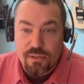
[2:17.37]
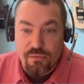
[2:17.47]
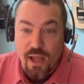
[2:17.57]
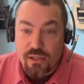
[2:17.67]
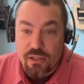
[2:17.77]
to
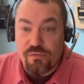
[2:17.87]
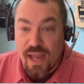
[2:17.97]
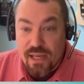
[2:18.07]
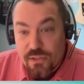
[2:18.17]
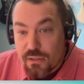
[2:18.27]
value
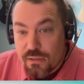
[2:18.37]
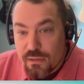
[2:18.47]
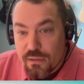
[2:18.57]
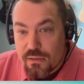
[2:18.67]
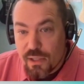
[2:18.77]
faster,
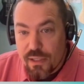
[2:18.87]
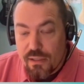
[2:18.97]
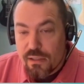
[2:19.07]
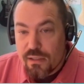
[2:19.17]
right?